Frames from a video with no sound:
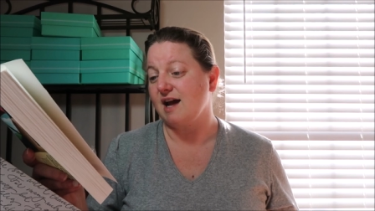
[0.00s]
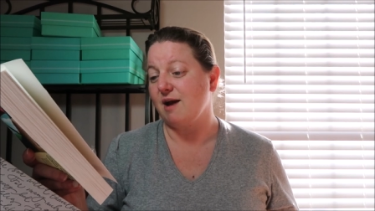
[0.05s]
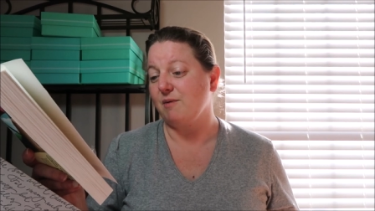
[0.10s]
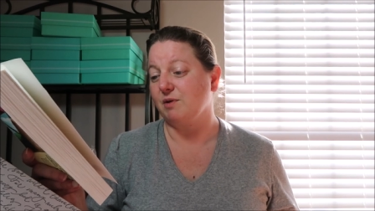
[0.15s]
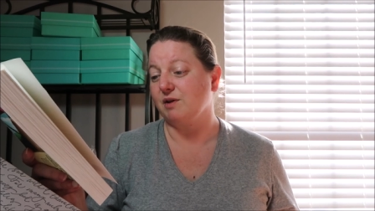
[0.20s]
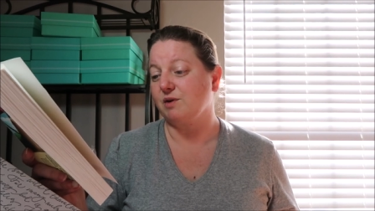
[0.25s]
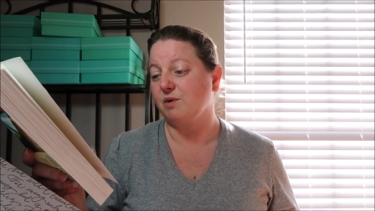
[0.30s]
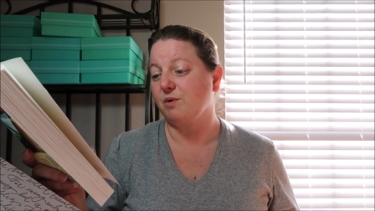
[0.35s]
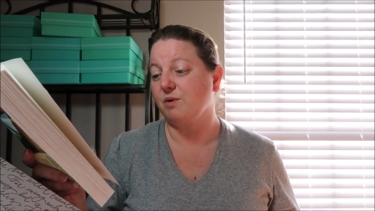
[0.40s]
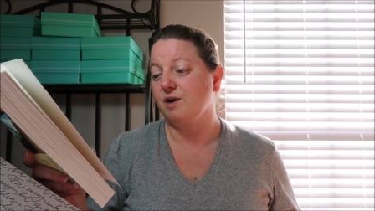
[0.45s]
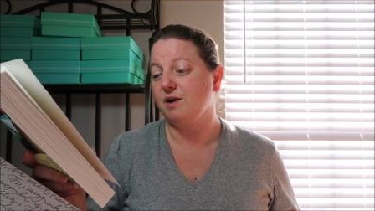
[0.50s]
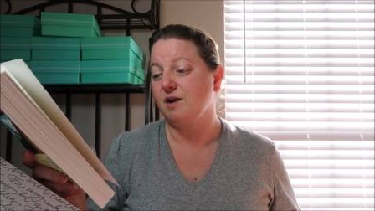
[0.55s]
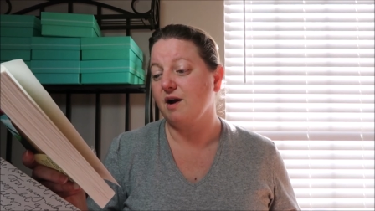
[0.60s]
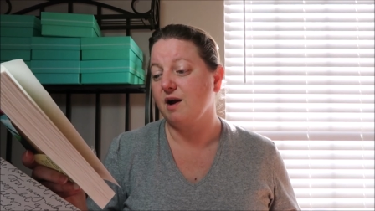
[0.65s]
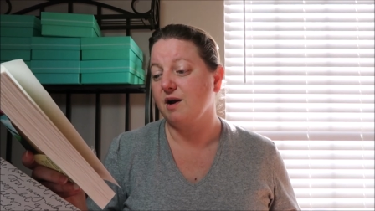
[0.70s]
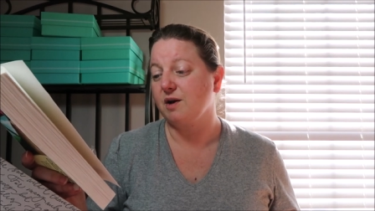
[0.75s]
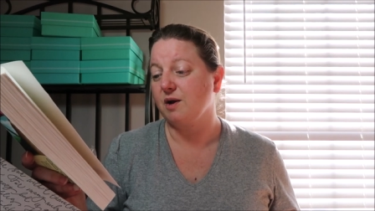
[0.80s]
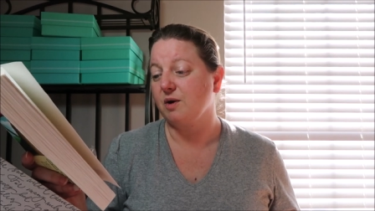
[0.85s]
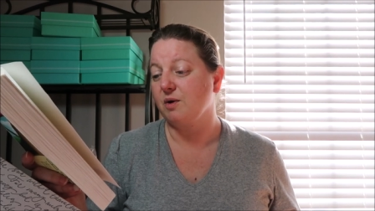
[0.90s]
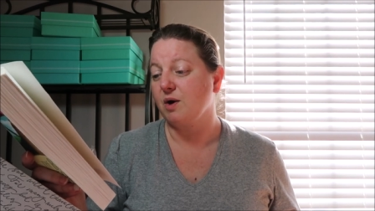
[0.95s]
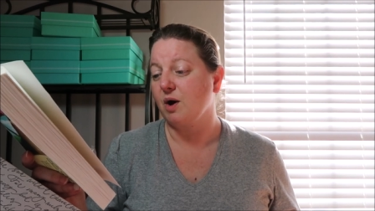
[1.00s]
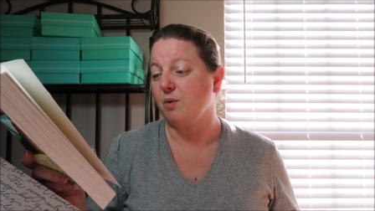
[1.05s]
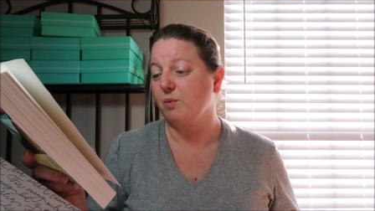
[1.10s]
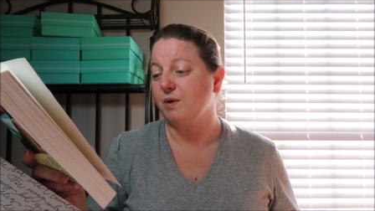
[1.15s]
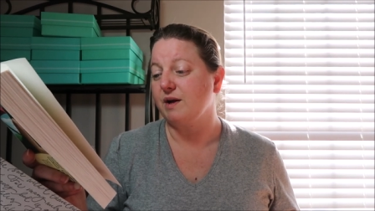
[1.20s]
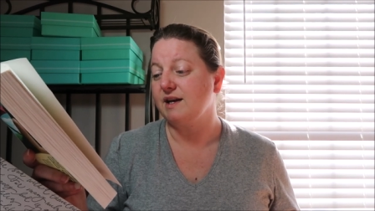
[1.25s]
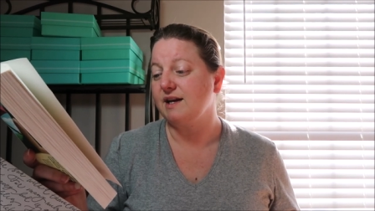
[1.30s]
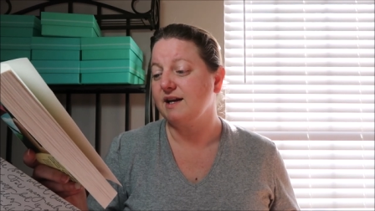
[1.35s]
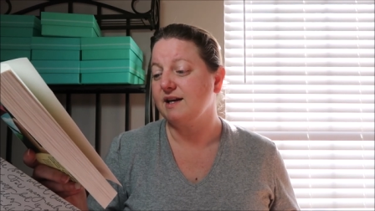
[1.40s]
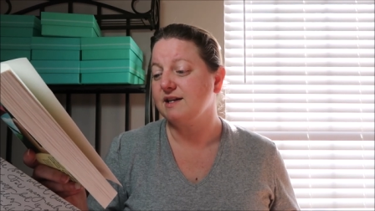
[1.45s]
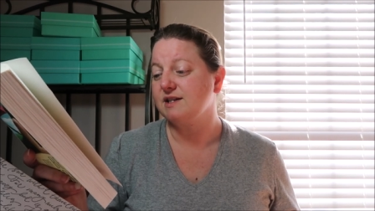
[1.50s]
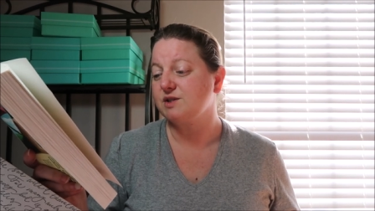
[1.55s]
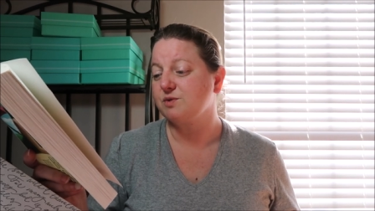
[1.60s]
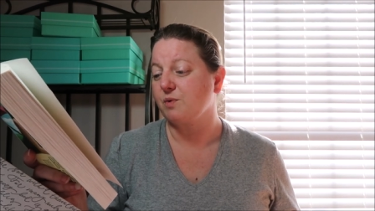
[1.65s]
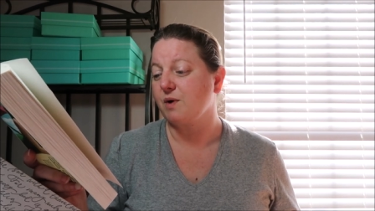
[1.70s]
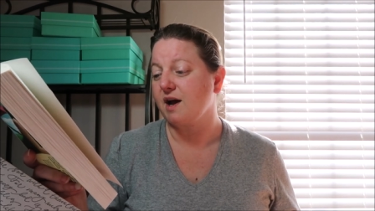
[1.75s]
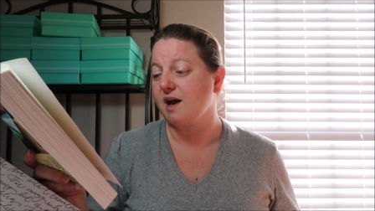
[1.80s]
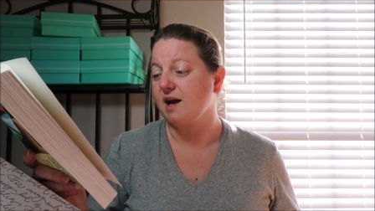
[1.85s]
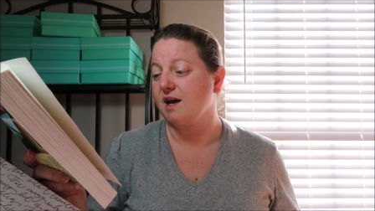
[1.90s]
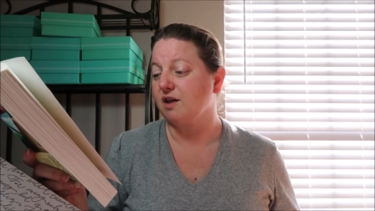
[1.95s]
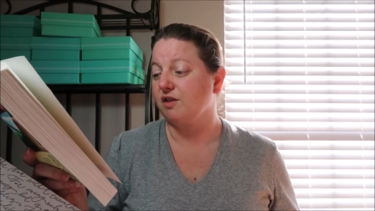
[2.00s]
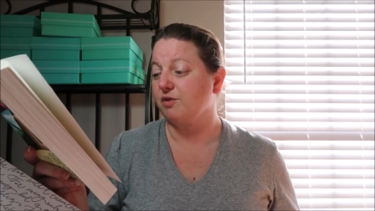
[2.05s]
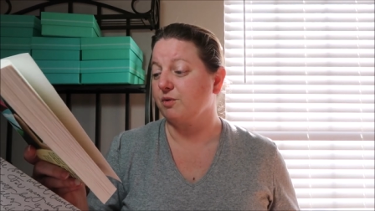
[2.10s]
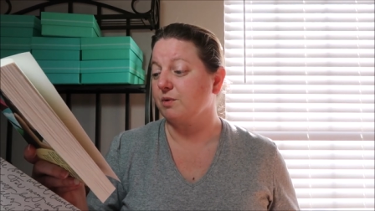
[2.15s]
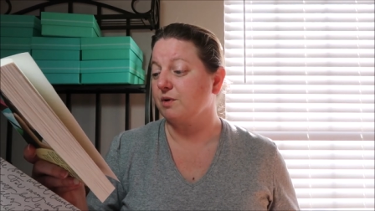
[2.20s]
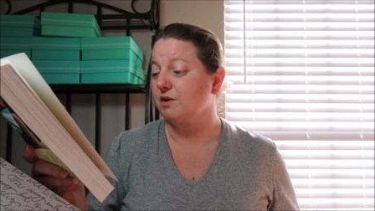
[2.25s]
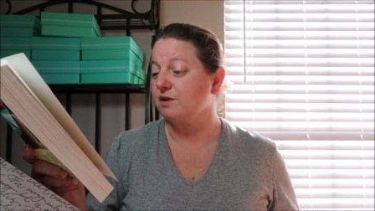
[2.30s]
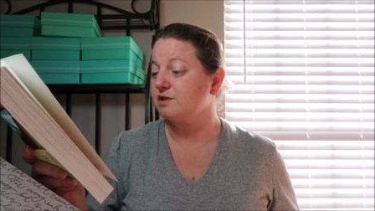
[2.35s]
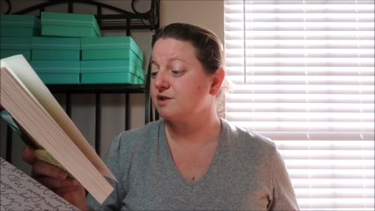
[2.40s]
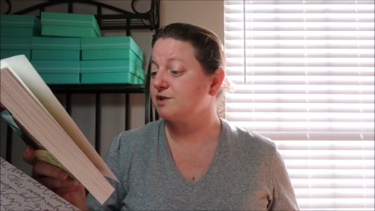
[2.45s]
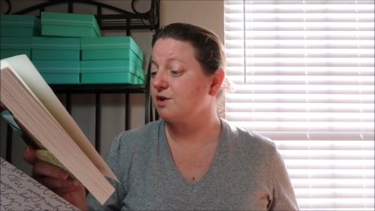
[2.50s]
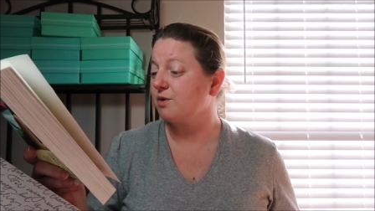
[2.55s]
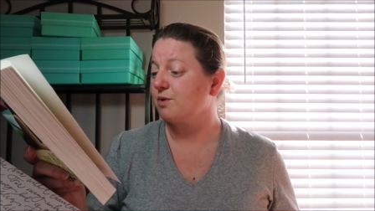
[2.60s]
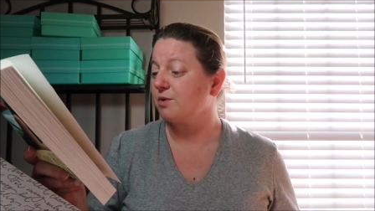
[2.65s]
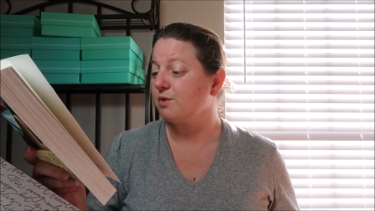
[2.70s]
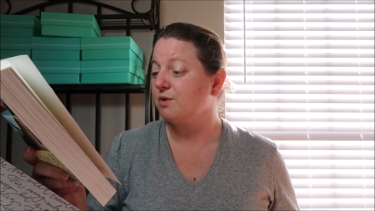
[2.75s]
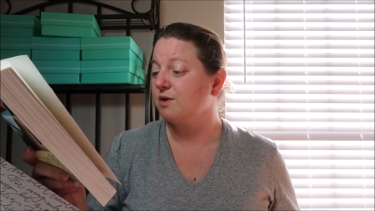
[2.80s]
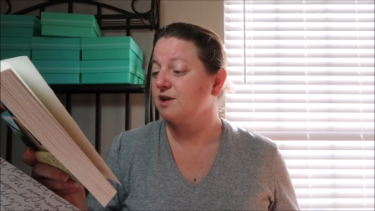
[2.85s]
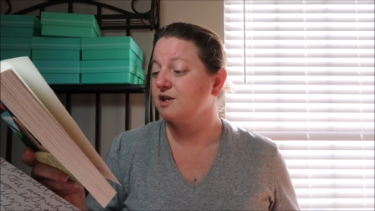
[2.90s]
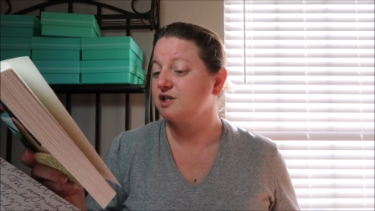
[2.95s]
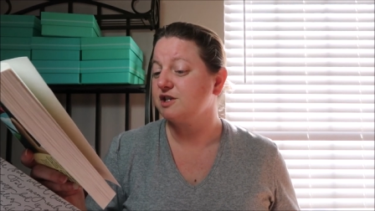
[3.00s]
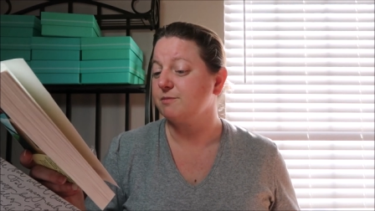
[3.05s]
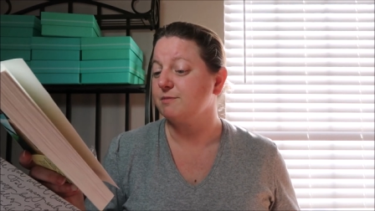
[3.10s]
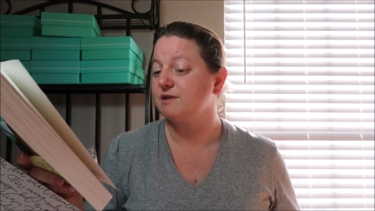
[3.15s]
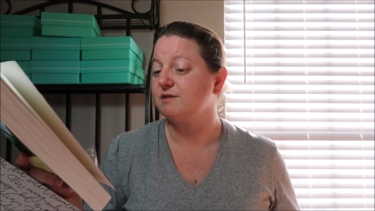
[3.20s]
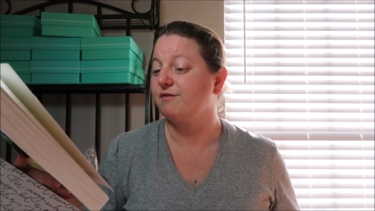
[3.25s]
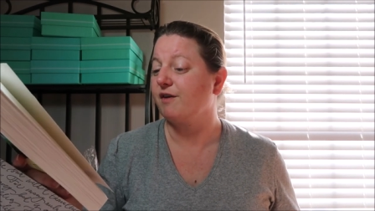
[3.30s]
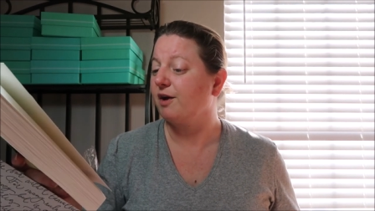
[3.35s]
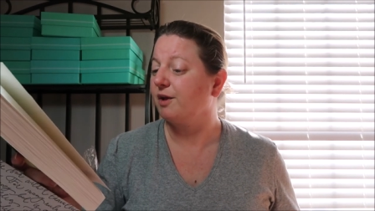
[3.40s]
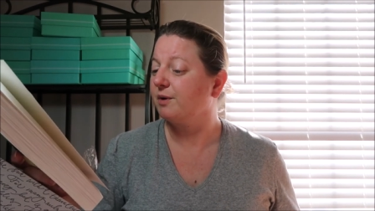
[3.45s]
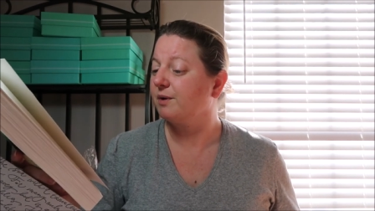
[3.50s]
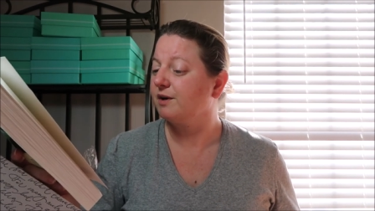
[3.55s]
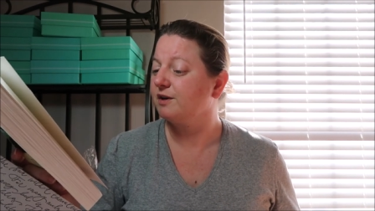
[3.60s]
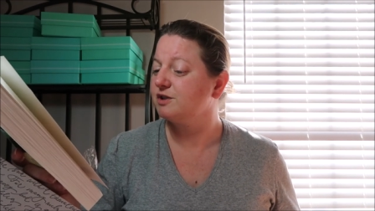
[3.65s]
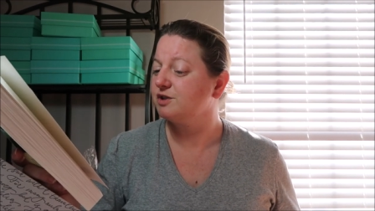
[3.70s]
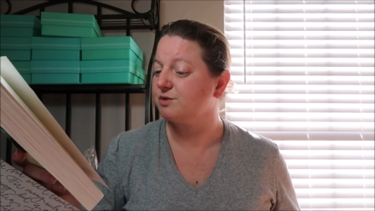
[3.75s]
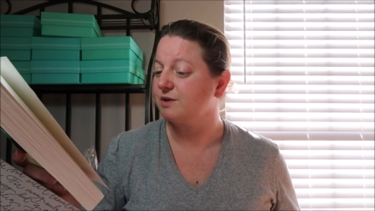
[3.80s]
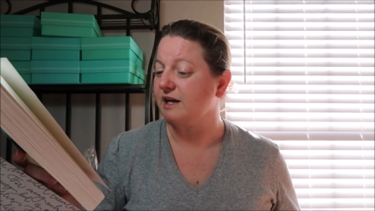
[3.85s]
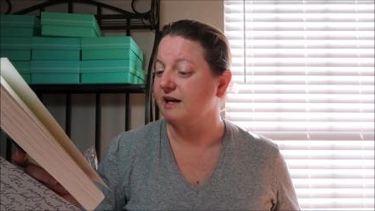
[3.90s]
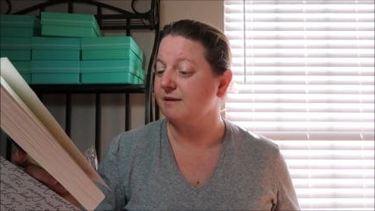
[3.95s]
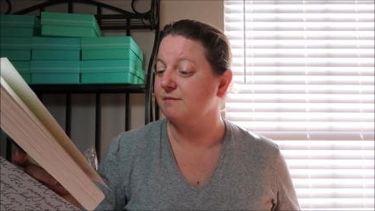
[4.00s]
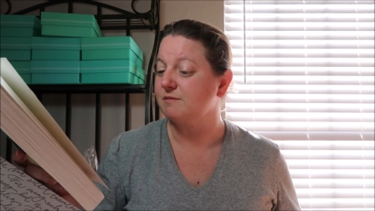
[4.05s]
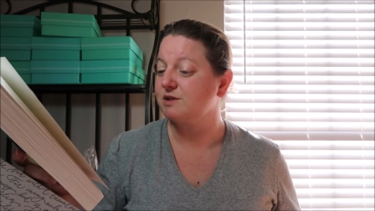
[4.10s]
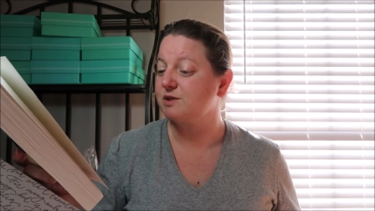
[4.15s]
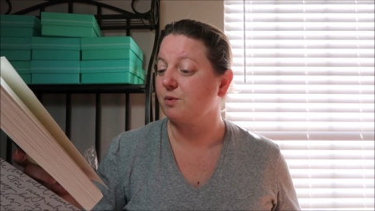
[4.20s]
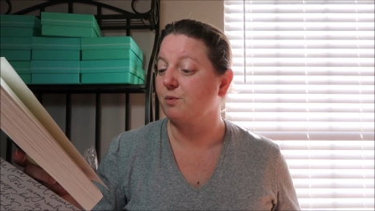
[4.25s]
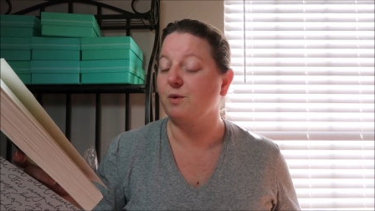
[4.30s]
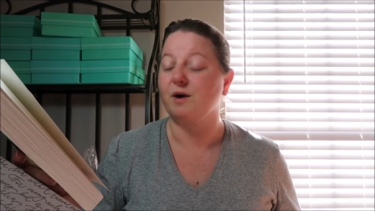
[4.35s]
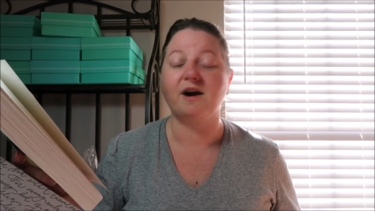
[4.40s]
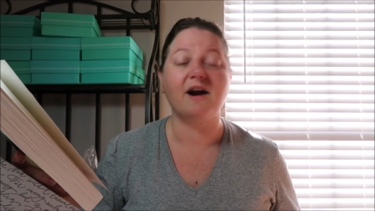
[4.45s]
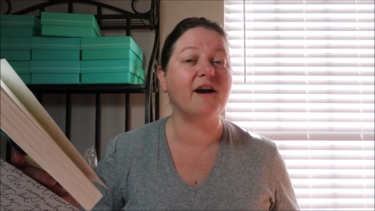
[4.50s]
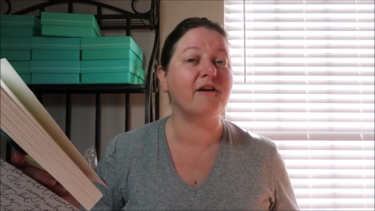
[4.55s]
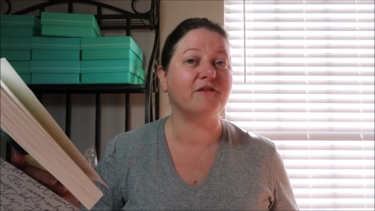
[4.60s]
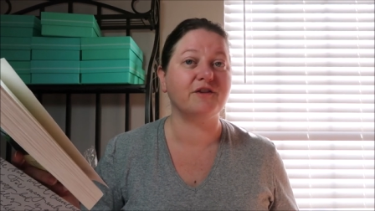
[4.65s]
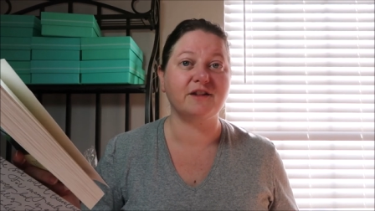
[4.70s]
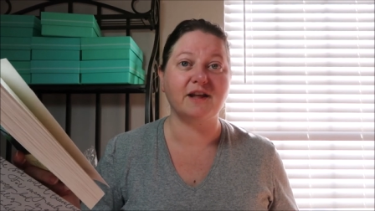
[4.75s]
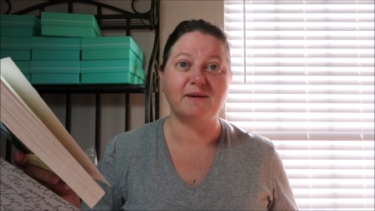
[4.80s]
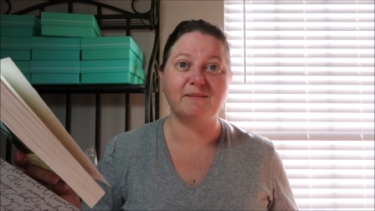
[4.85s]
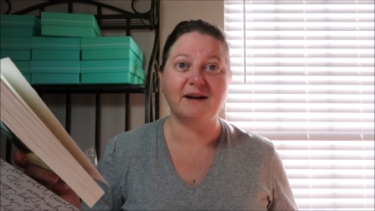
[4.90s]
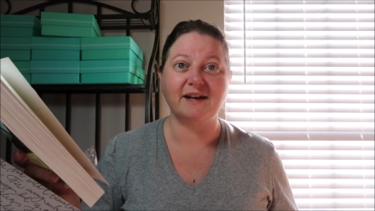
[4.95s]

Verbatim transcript: and with Coronado wending its way through her soul, she must follow her dreams wherever they